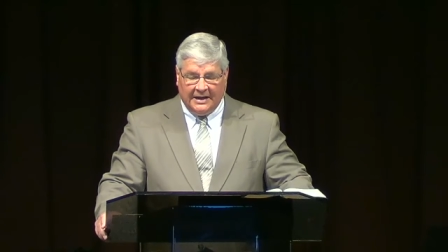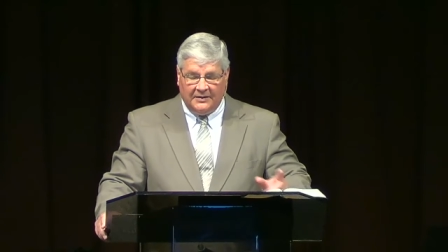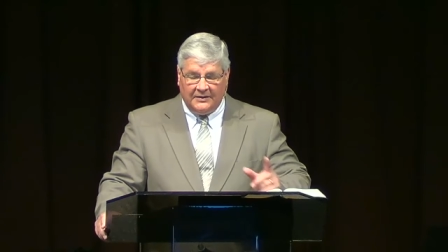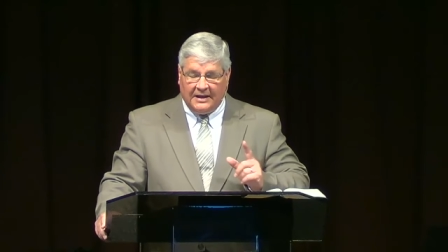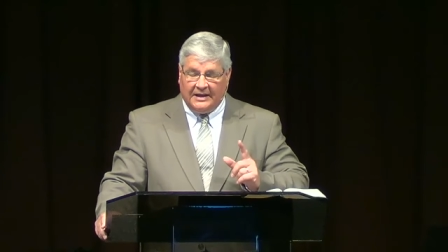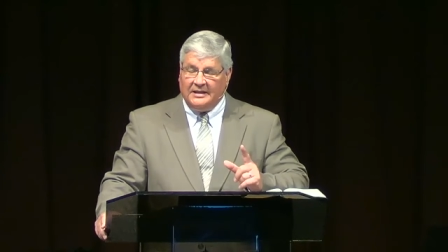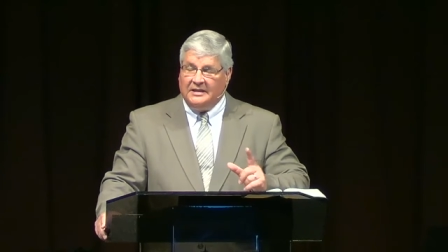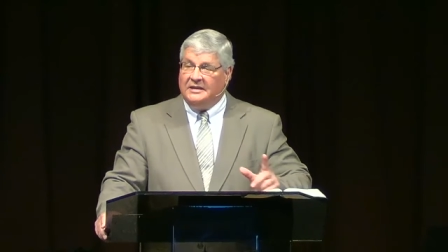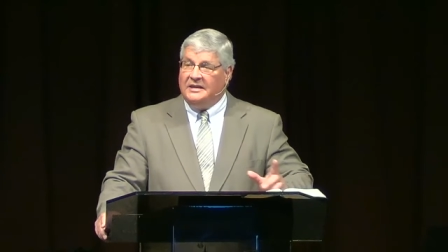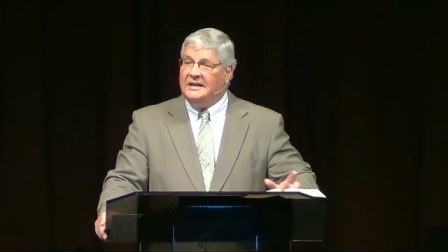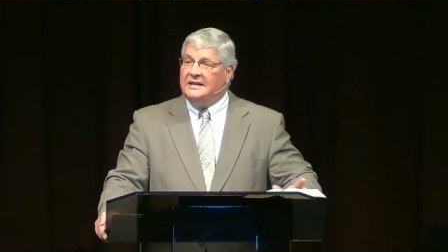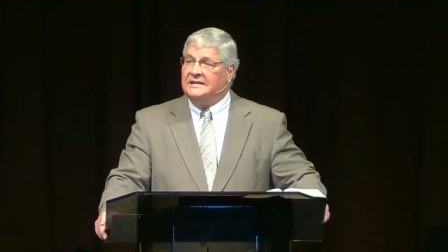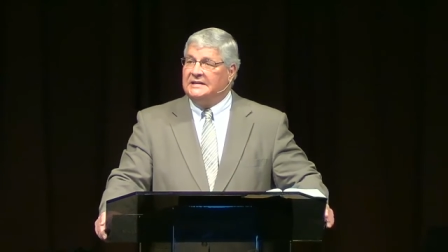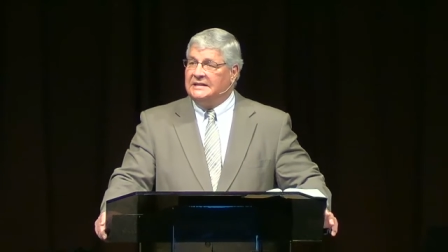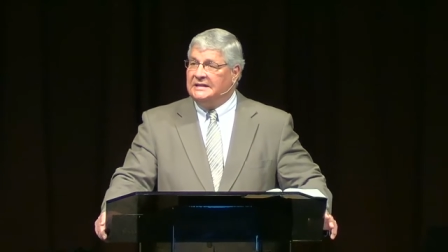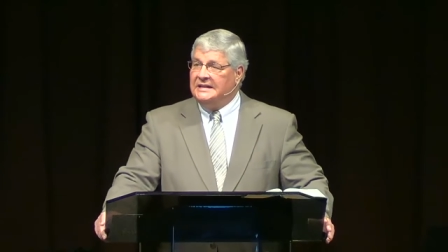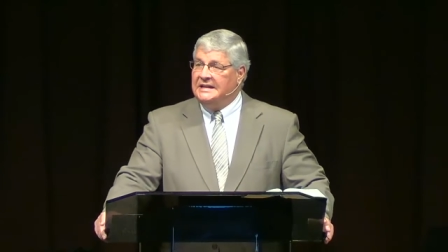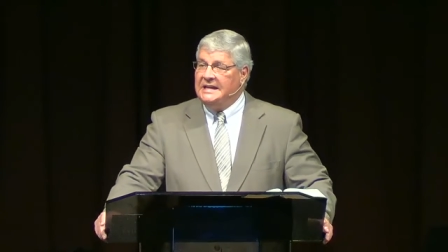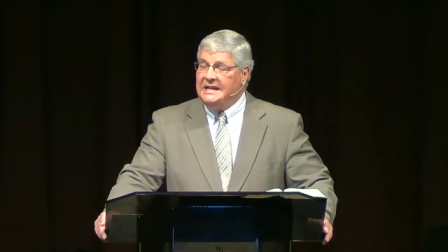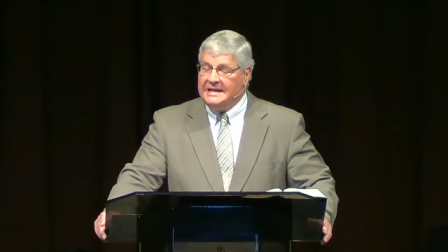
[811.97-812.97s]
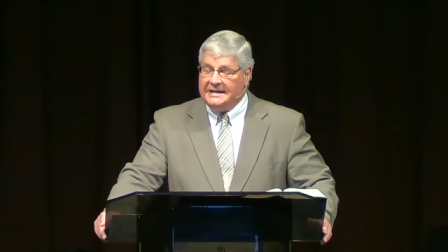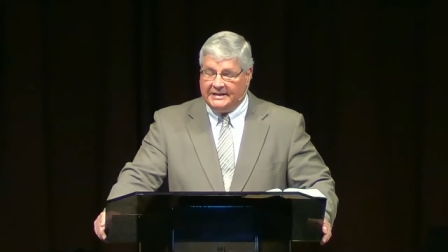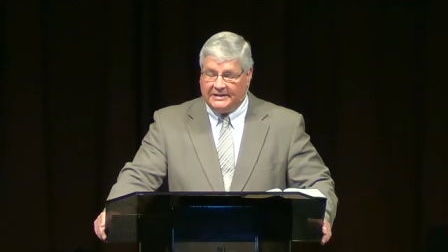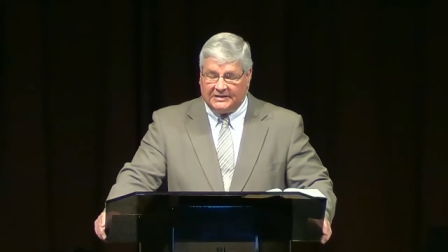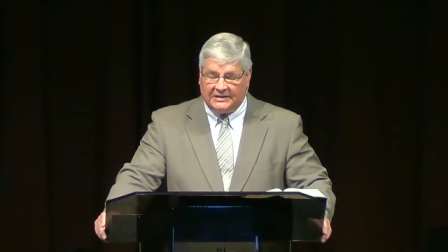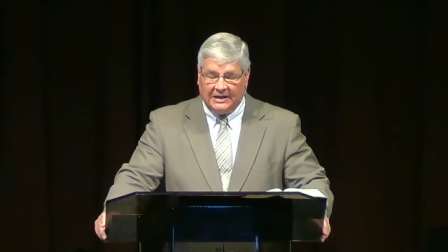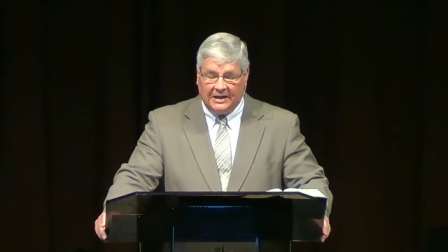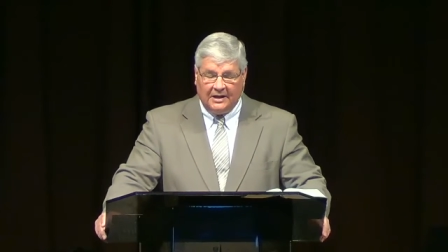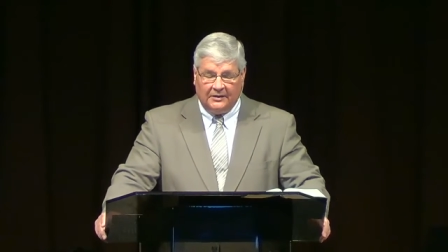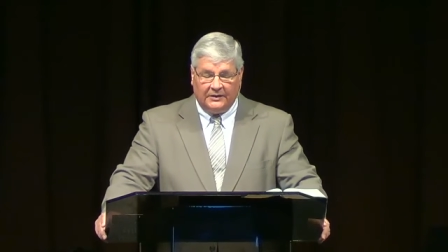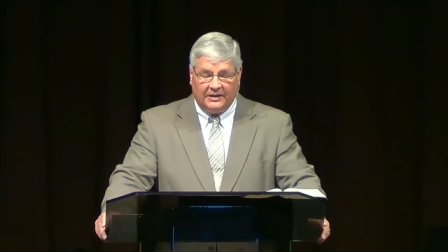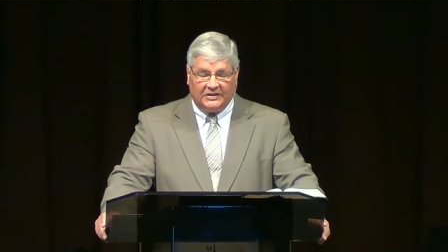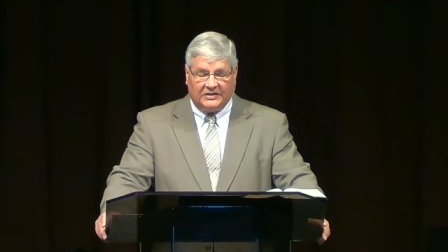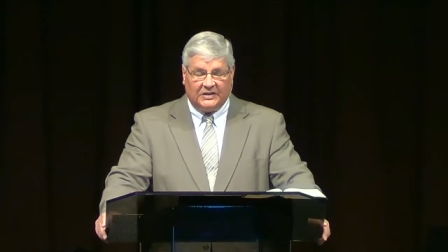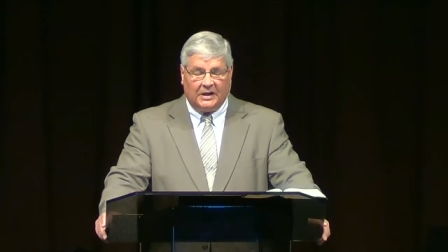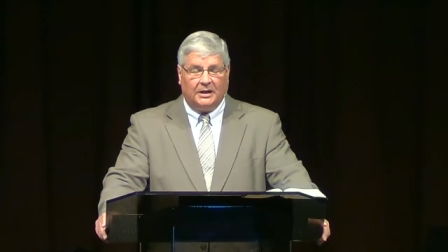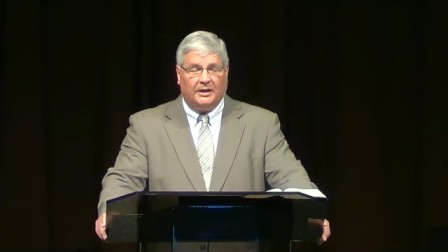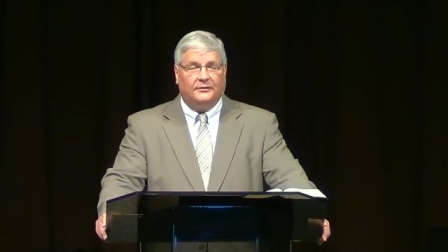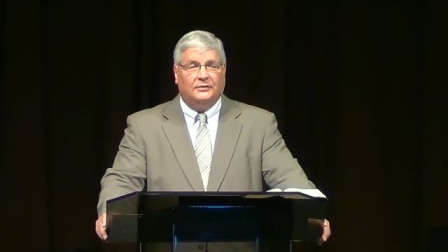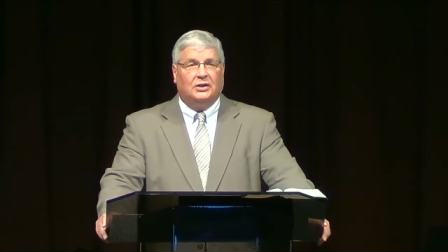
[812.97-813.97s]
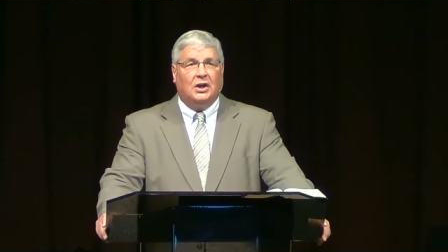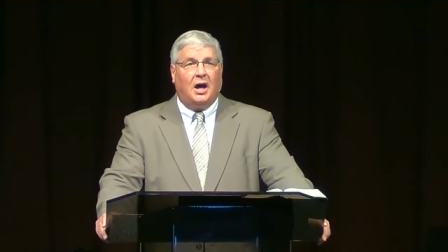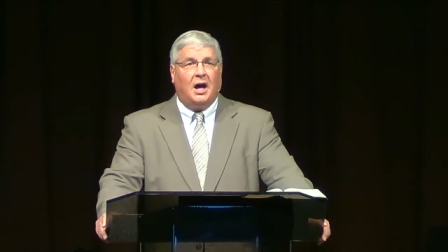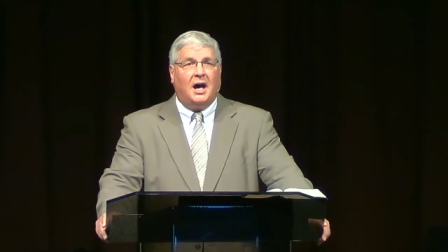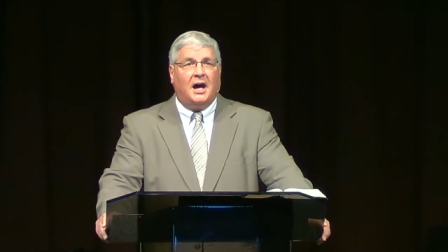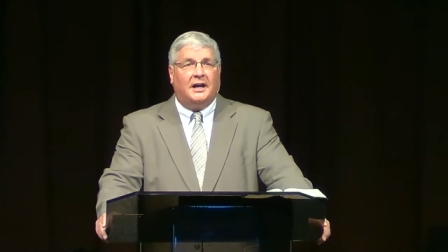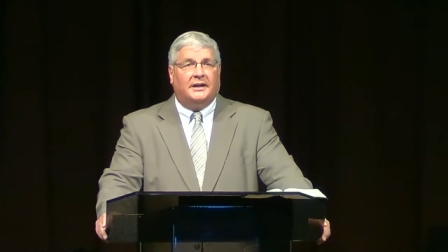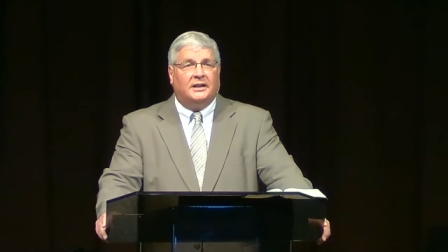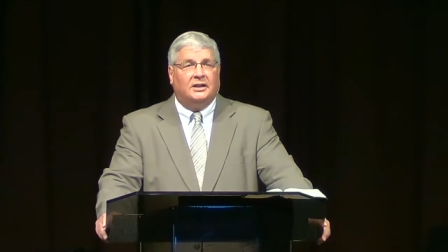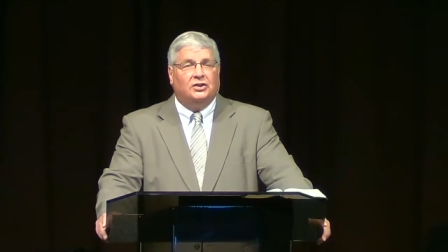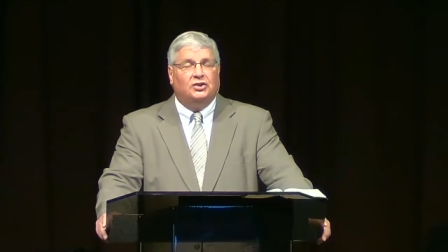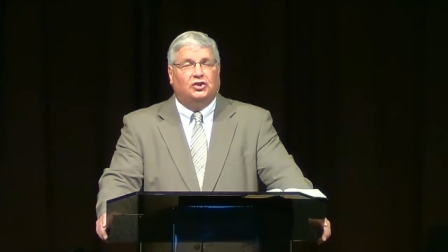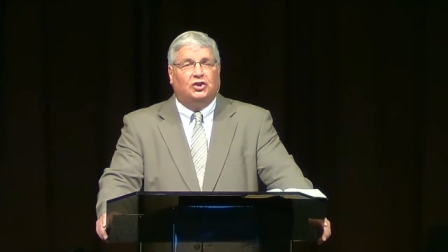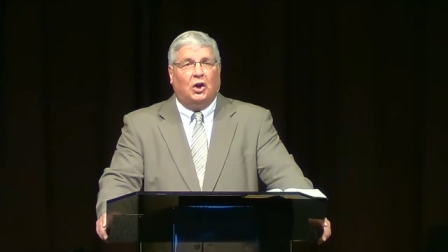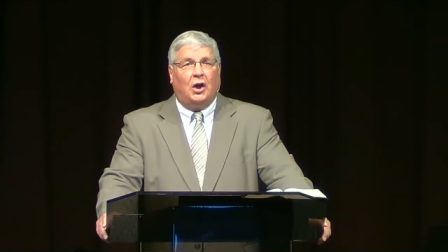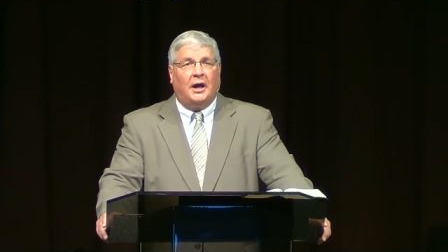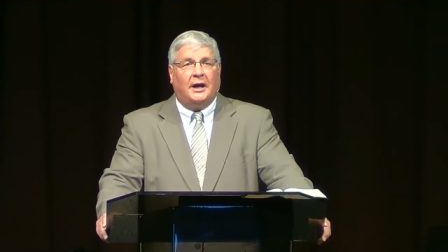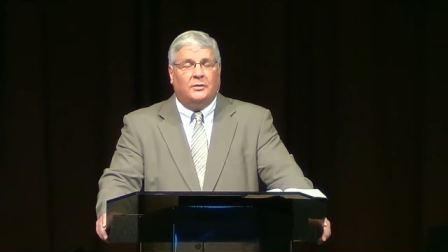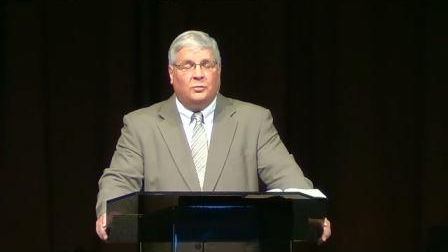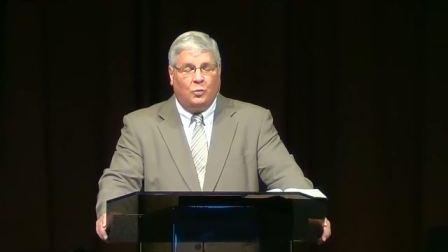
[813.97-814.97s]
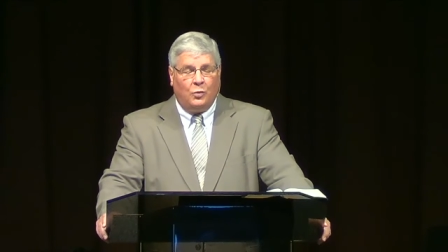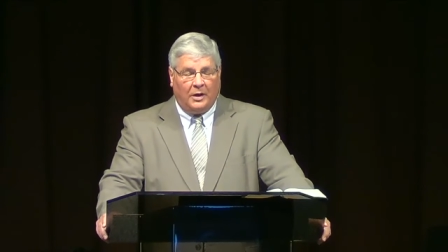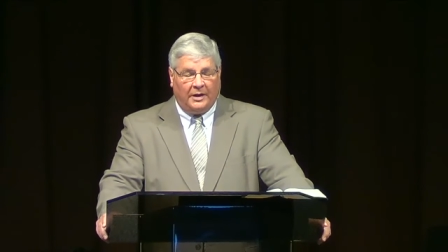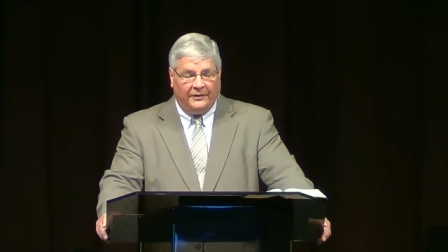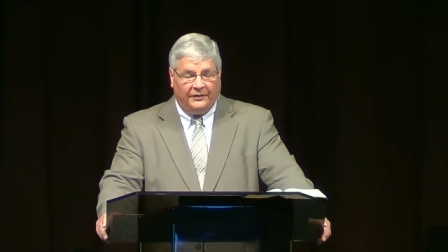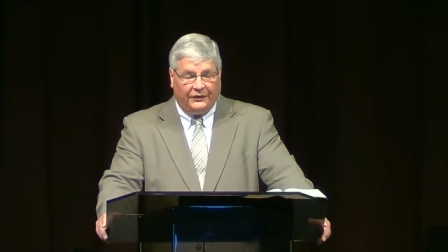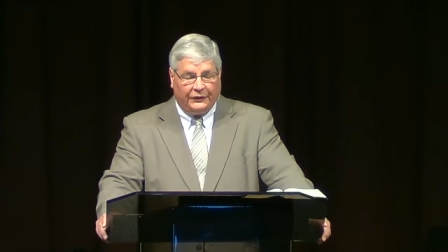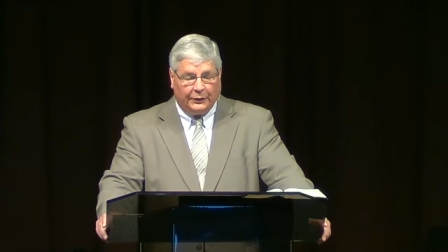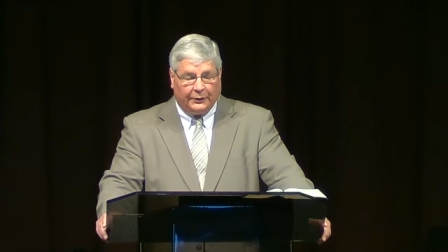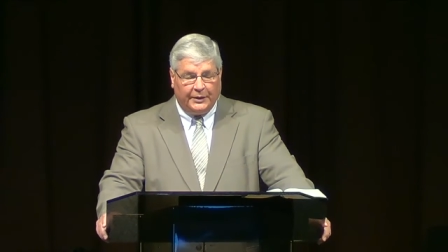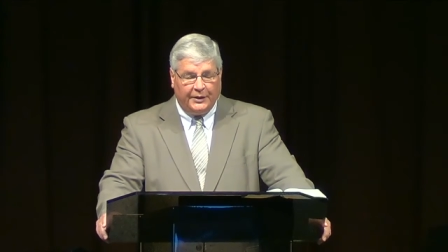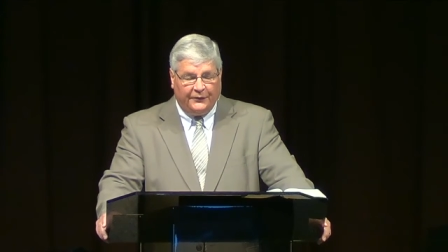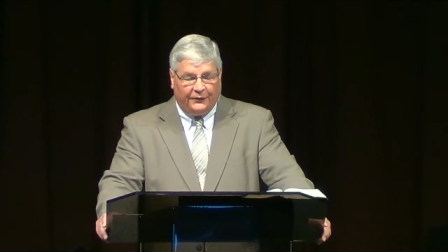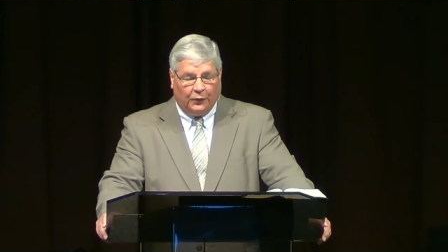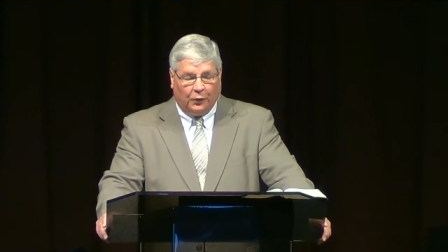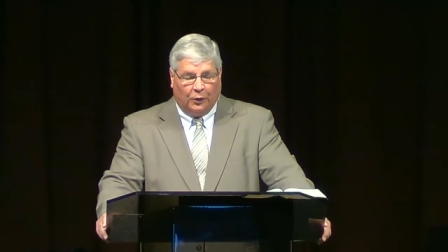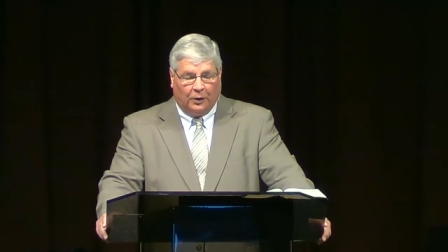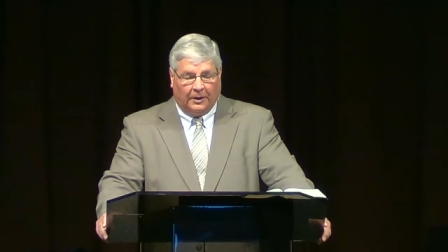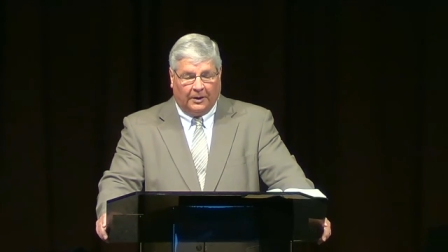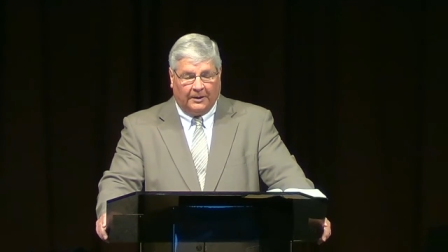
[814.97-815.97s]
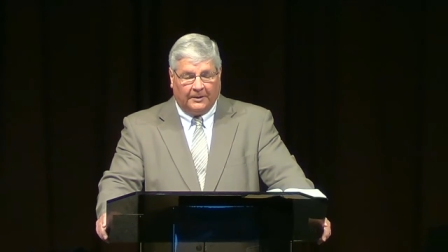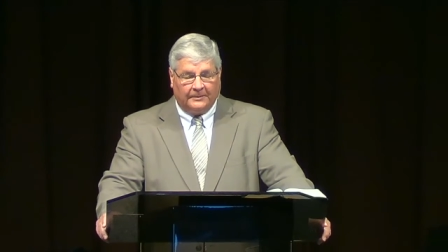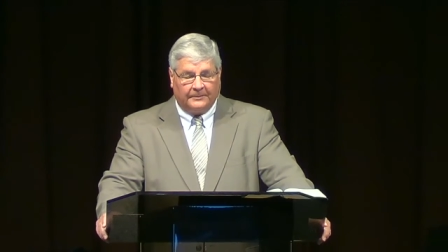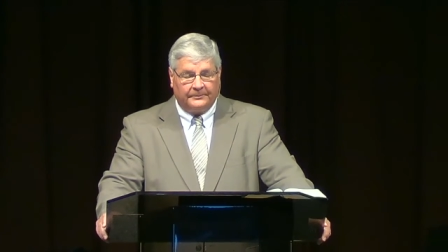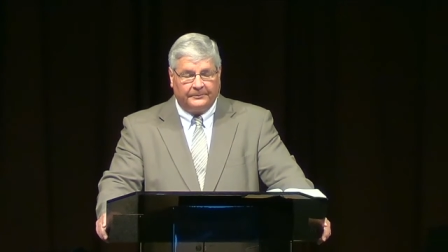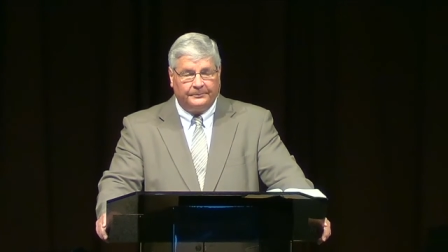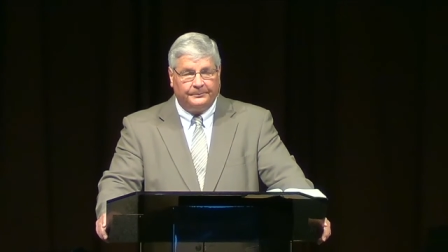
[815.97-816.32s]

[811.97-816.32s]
that this is the Son of God in John one thirty-four.